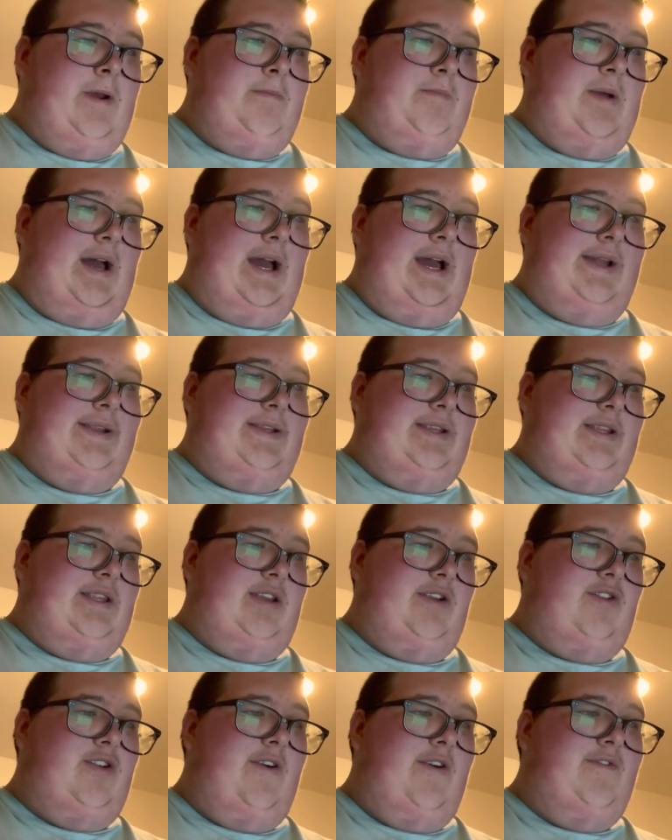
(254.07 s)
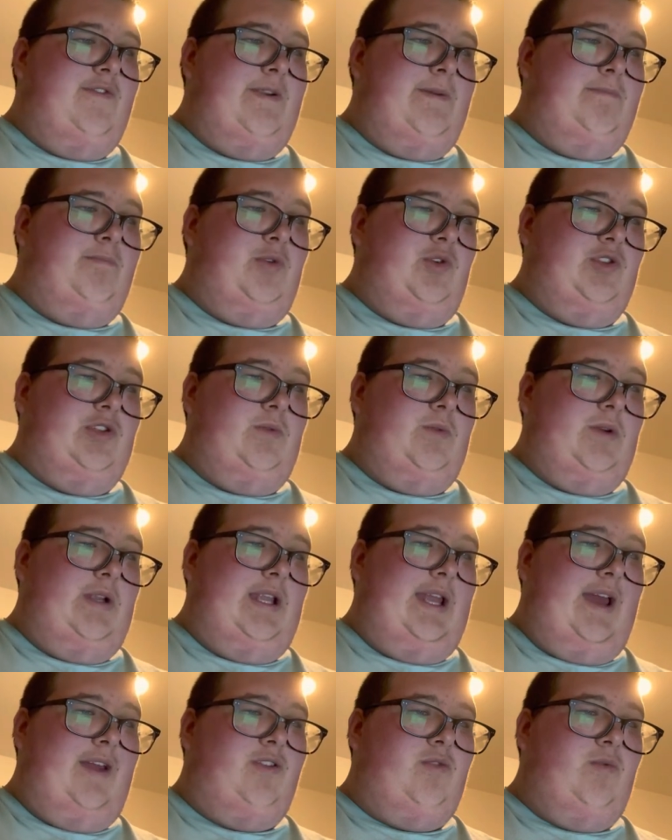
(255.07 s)
but added the governing body were
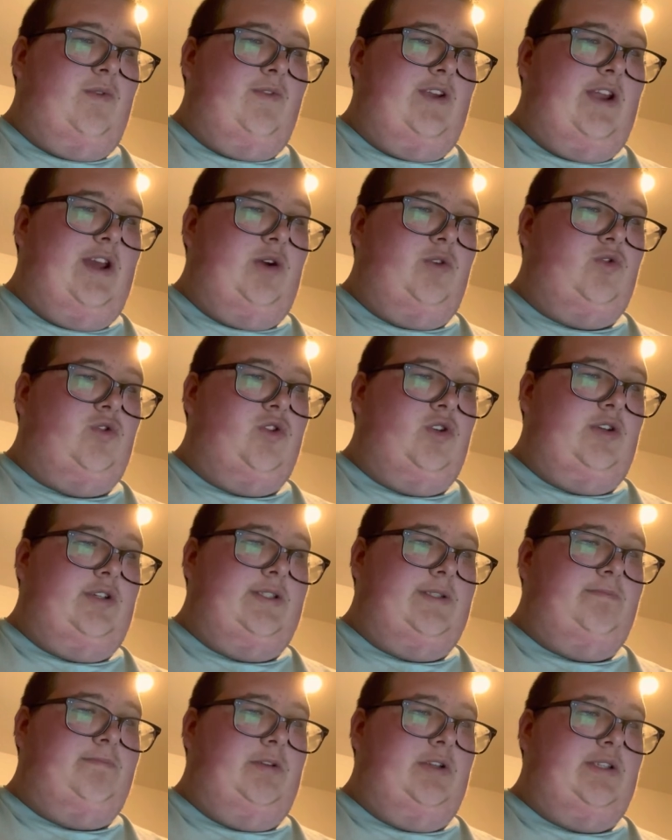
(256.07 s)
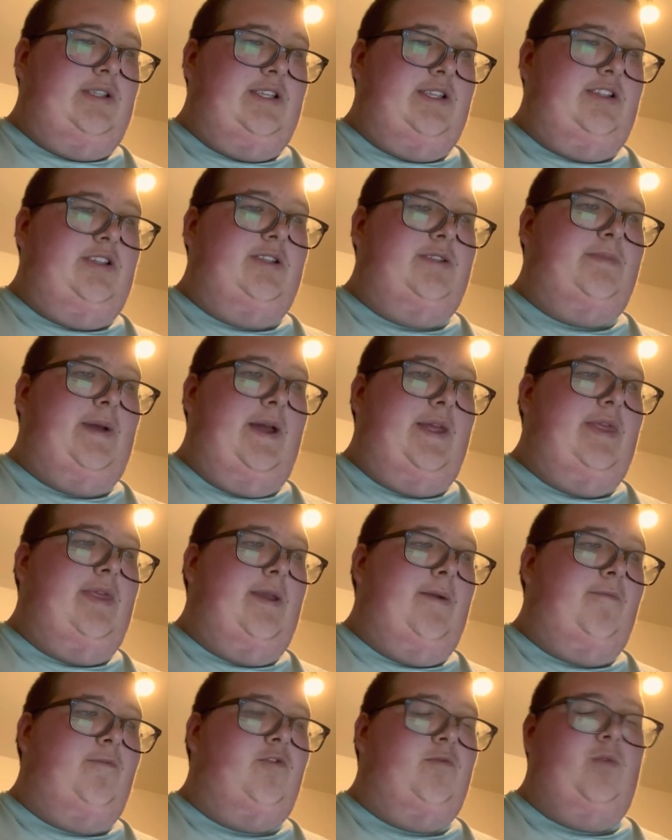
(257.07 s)
left with little choice but to suspend
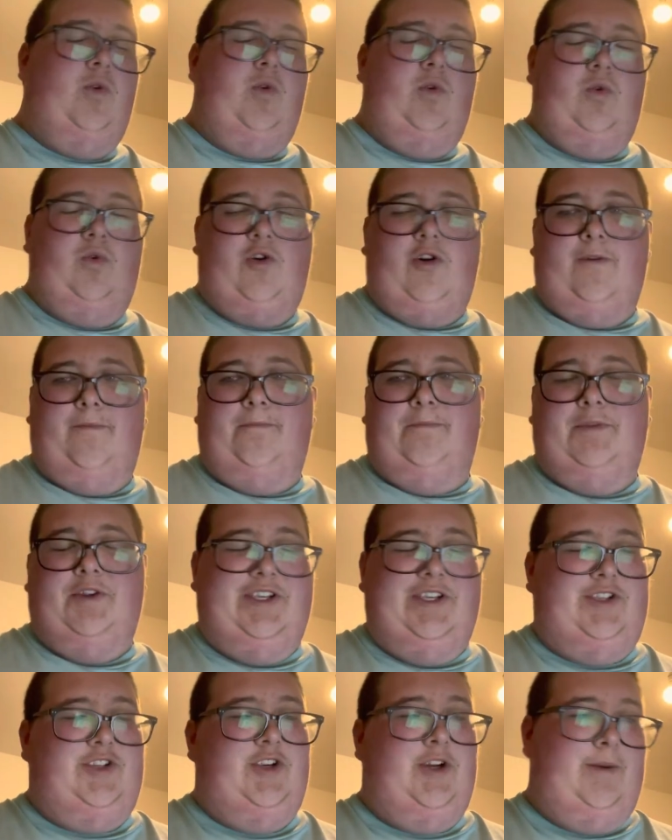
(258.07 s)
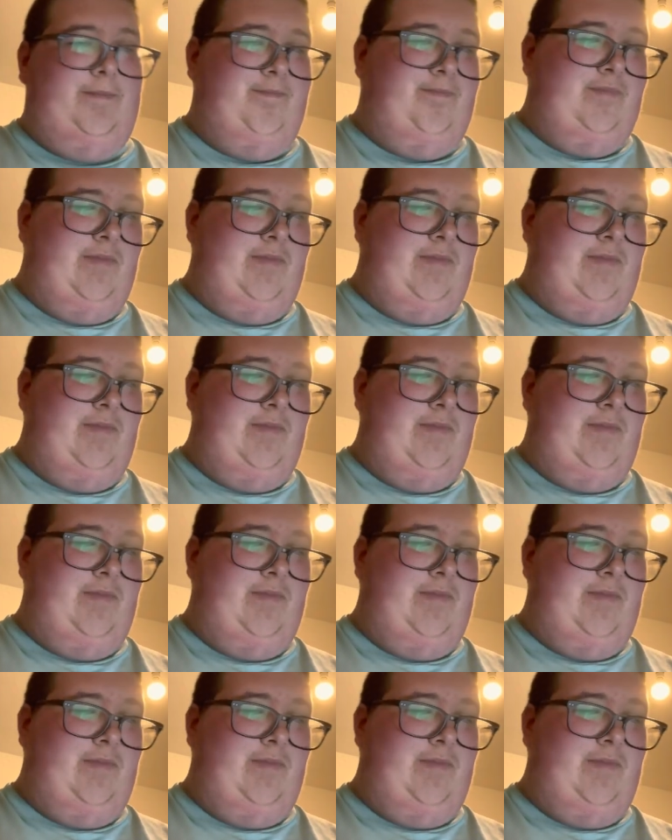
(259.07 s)
them from all competition.